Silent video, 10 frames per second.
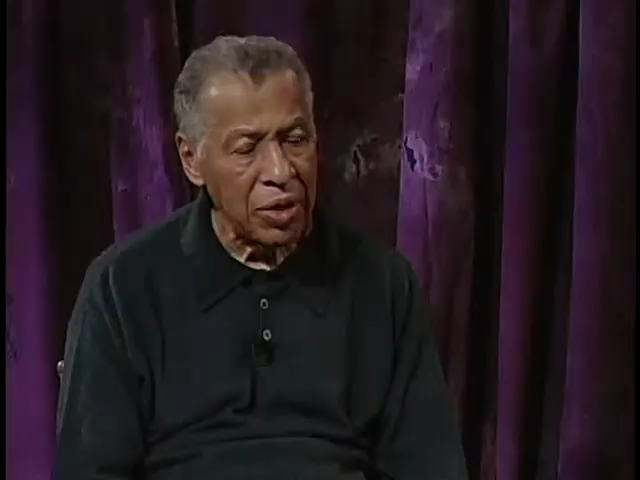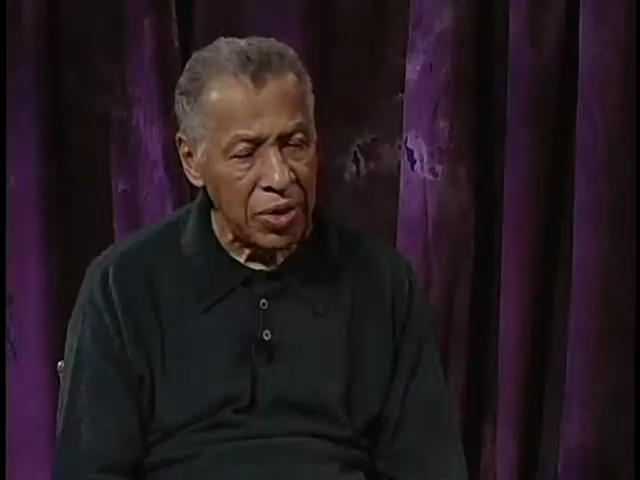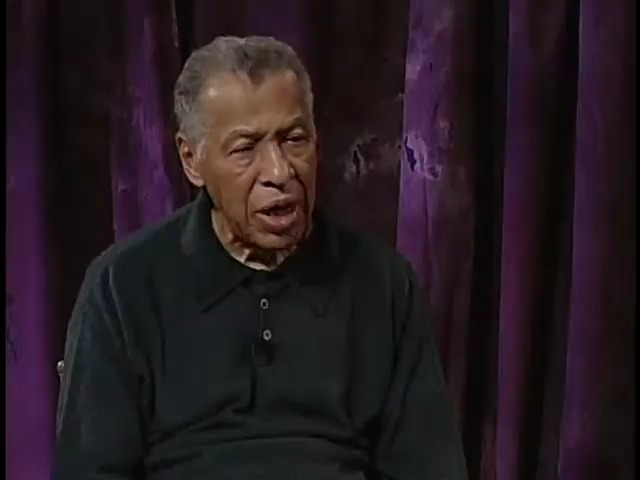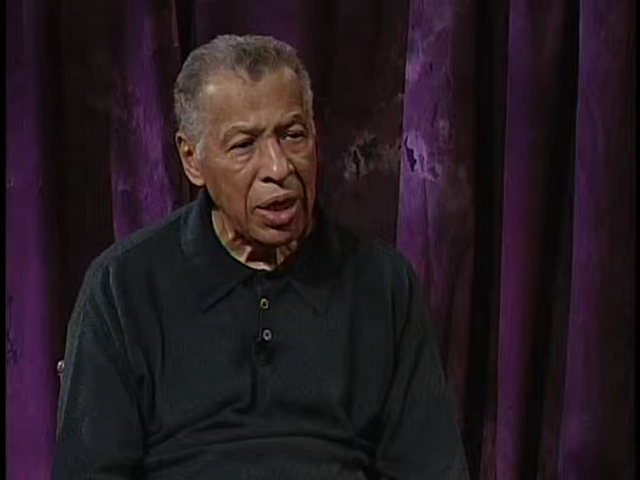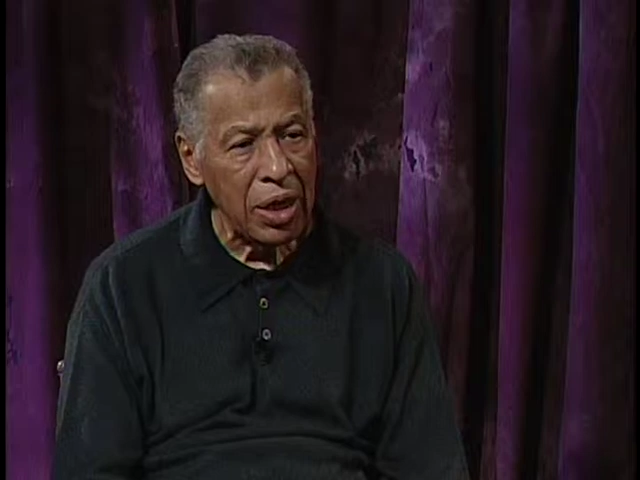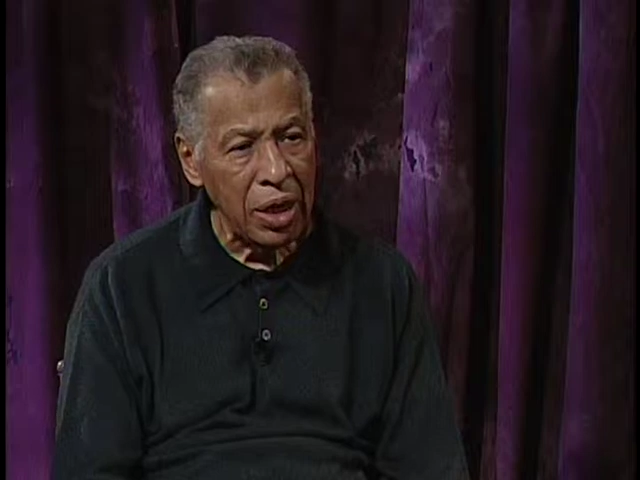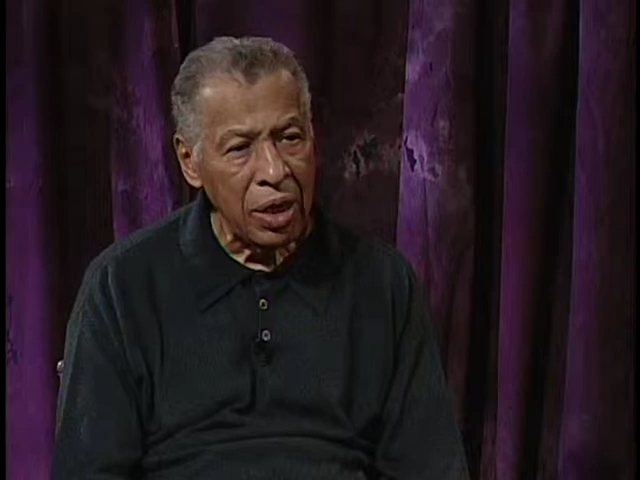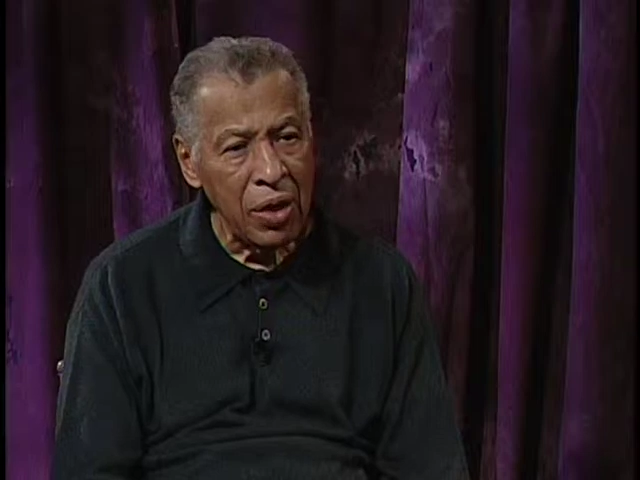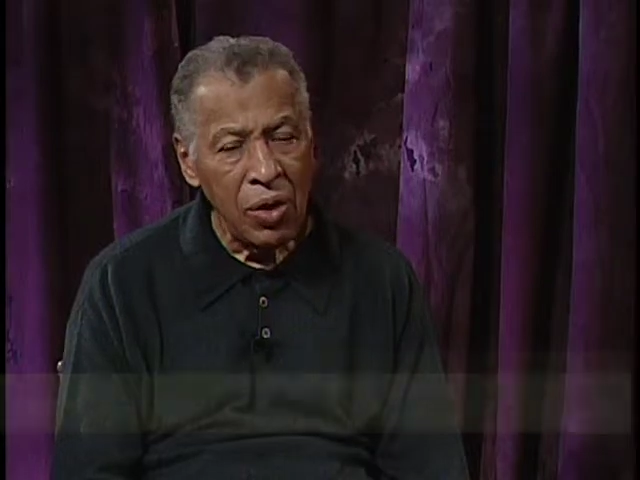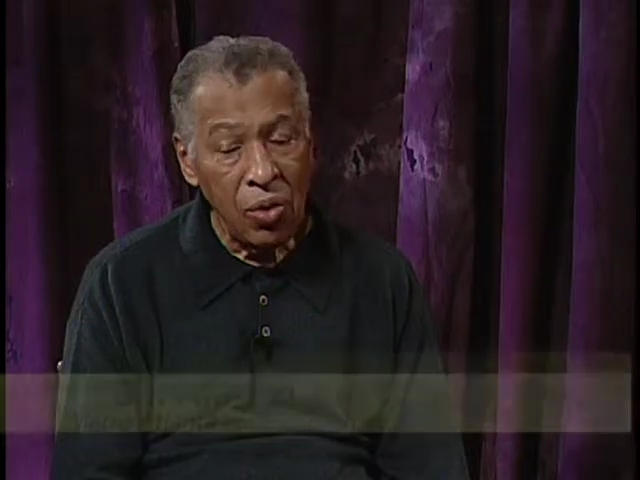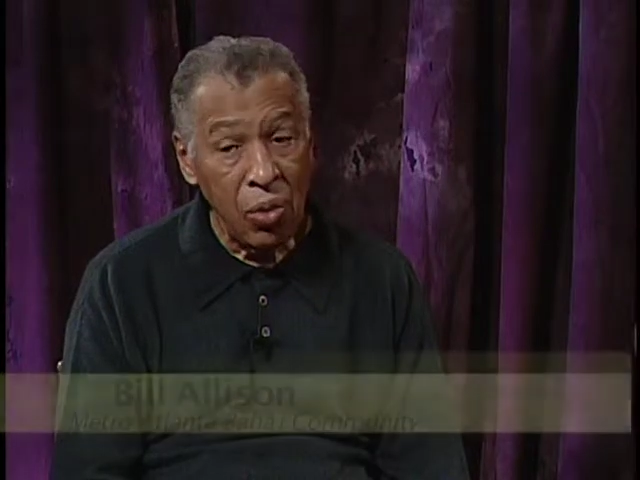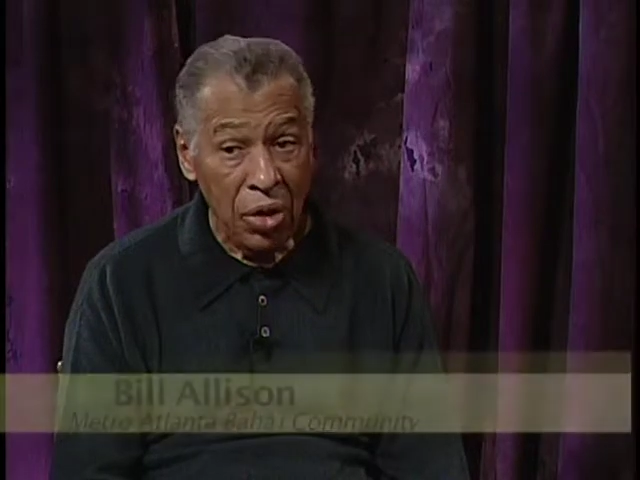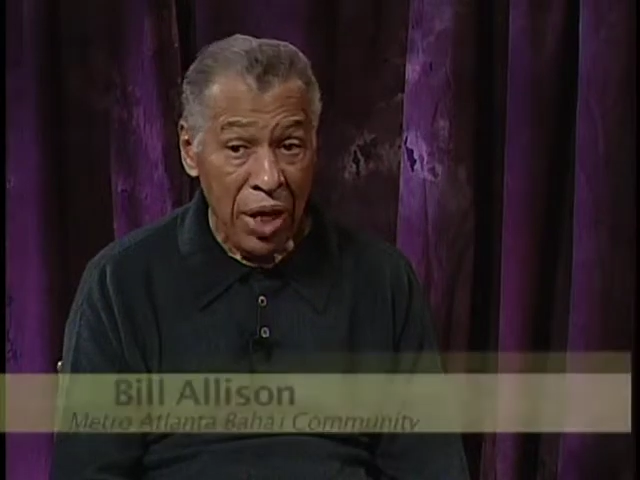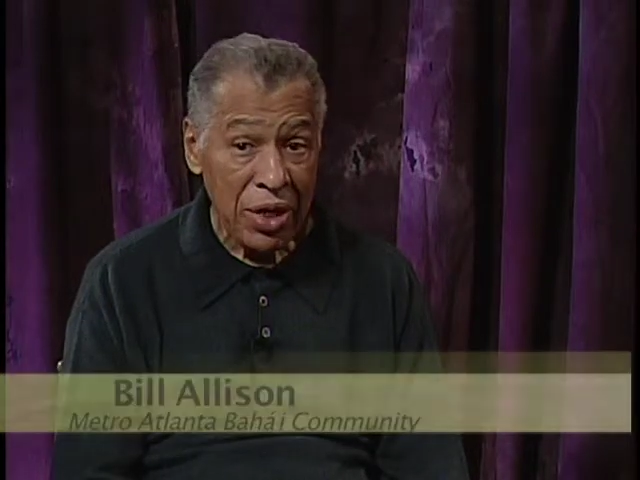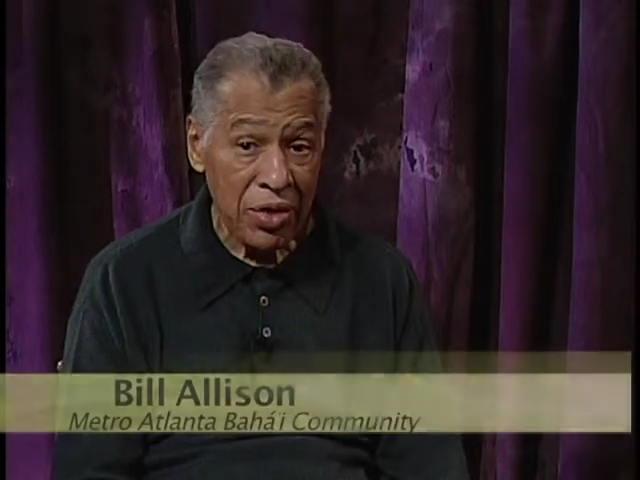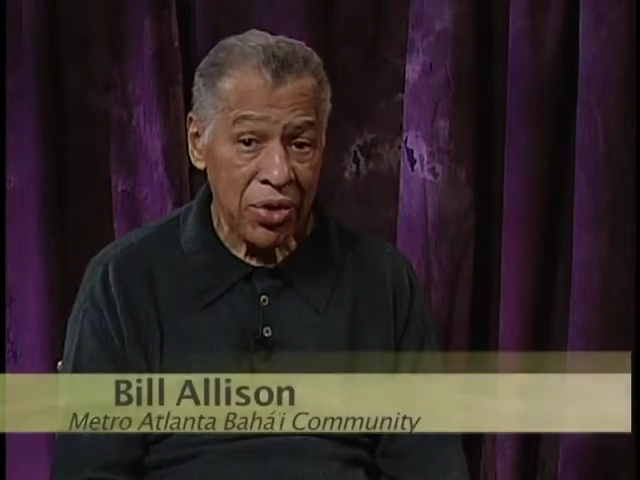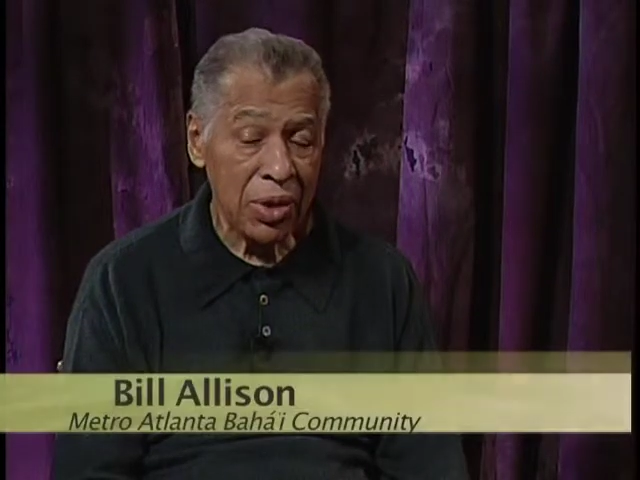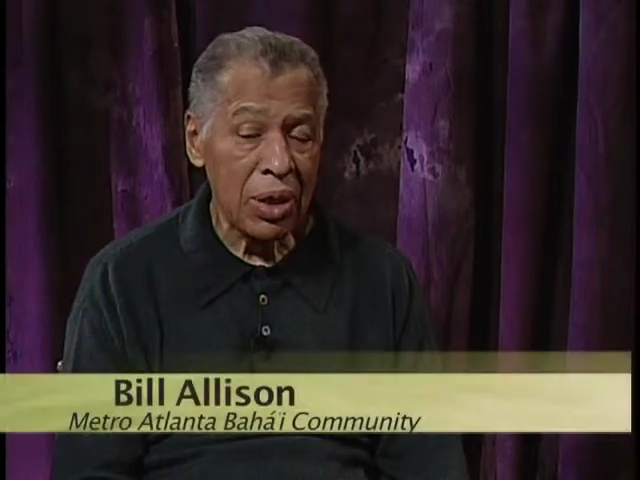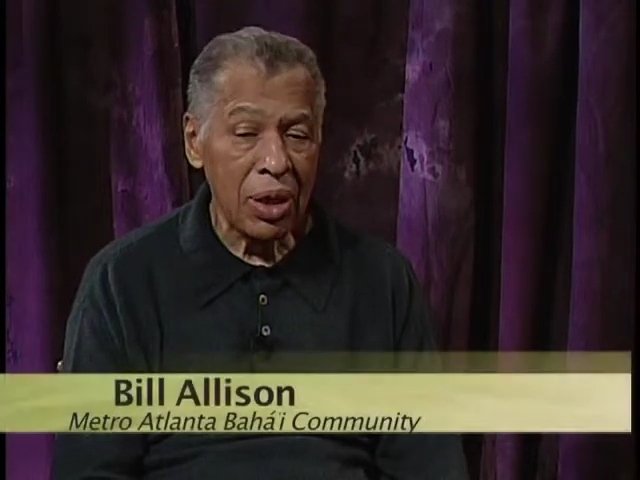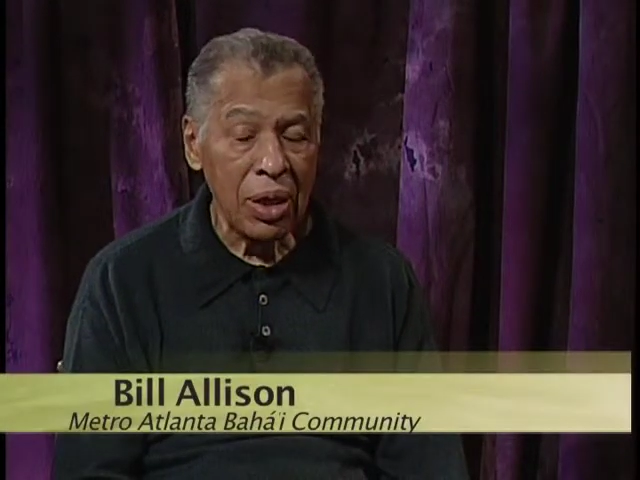Exactly. Well, that's,